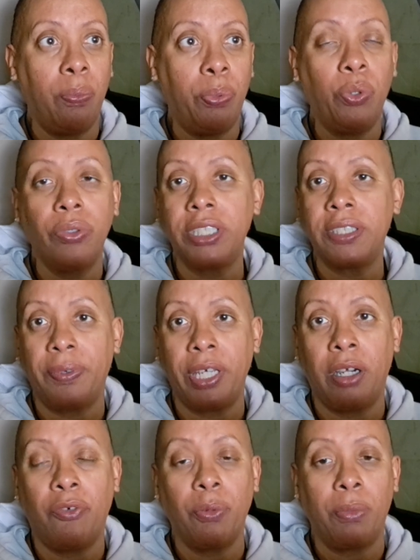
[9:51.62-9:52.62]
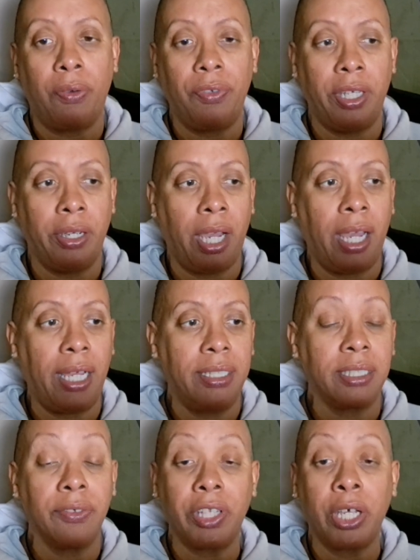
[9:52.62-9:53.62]
pull this veil from over their
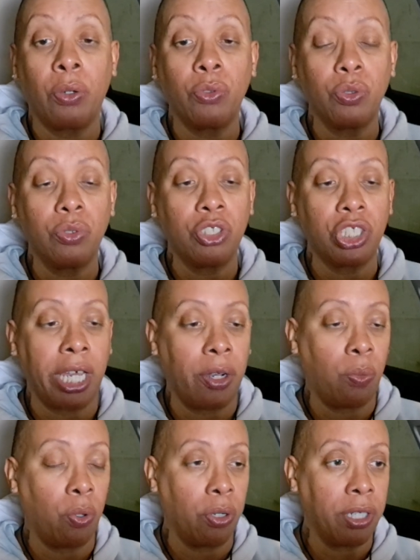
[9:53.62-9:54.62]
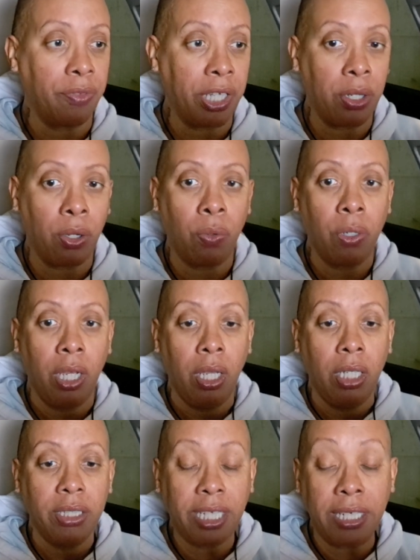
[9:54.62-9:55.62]
eyes, if they don't do the shadow work, if they don't
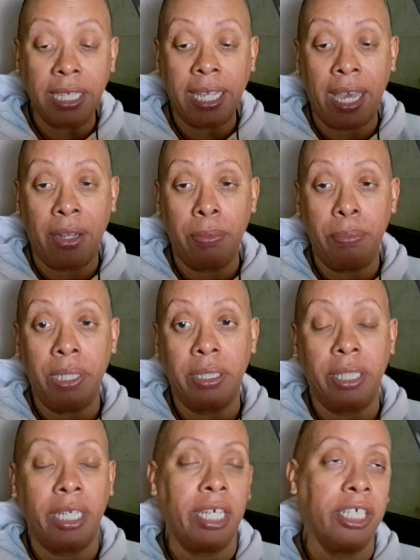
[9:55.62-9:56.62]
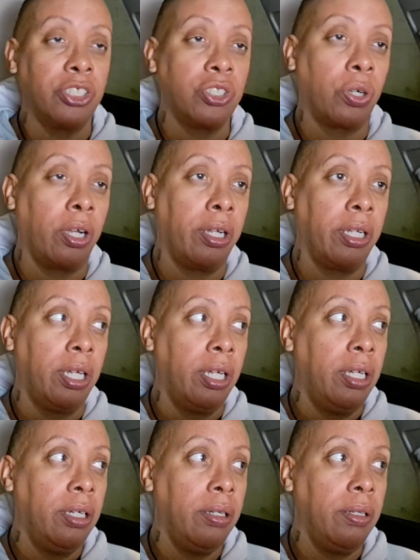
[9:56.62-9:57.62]
take accountability and start,
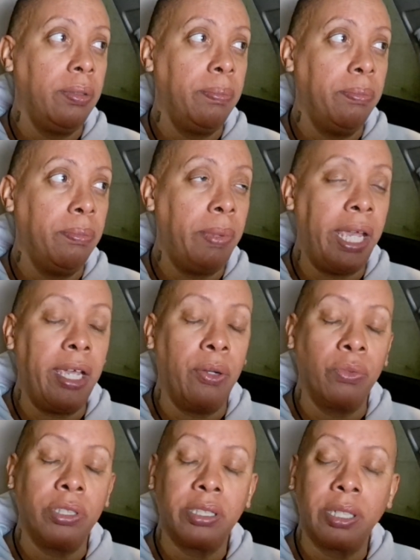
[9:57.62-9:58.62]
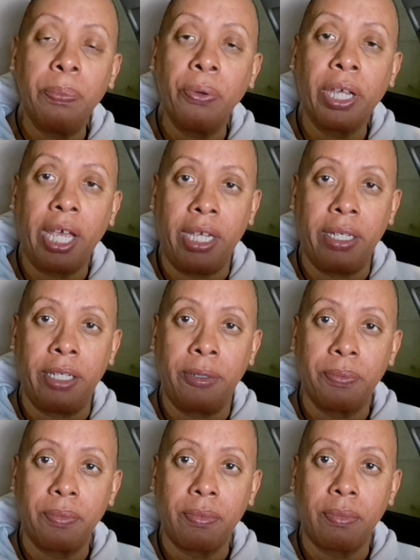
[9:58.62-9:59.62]
reciprocating
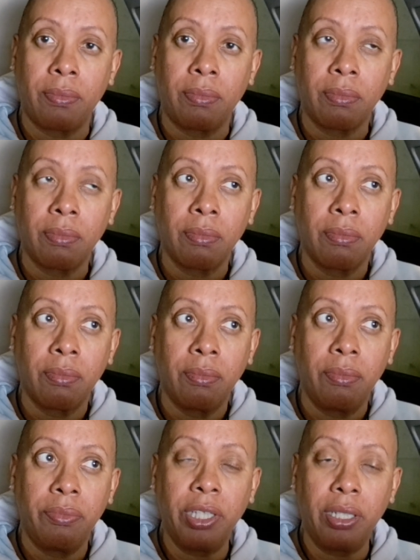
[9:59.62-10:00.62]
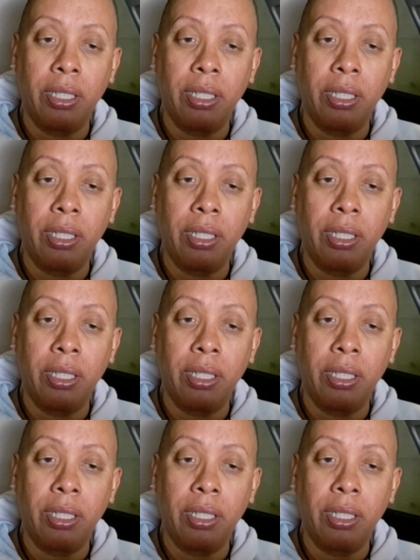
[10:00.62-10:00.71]
the